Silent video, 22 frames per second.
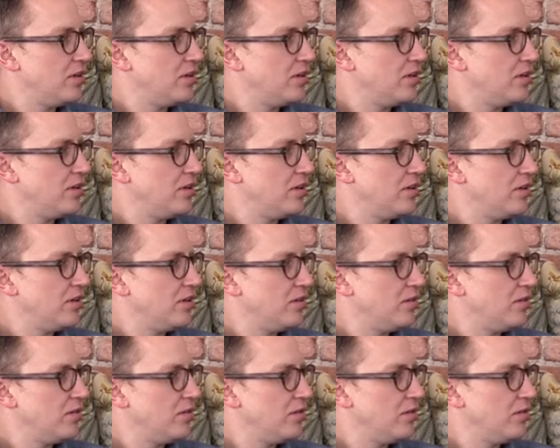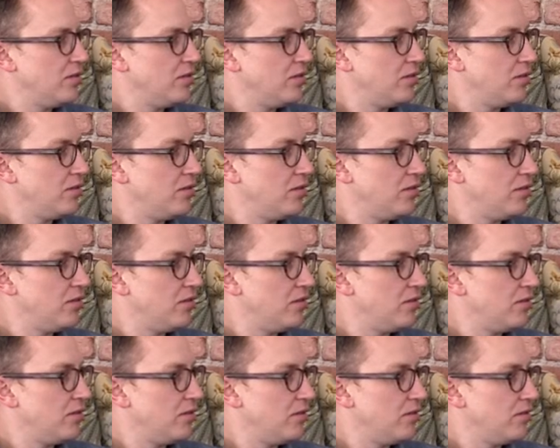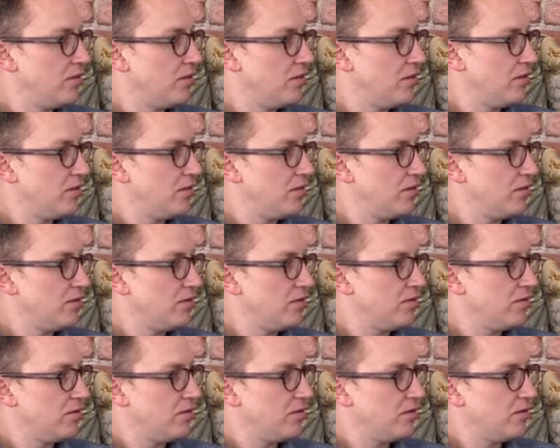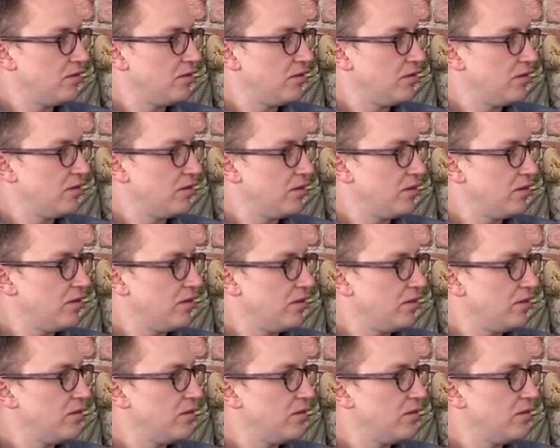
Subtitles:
(not speaking)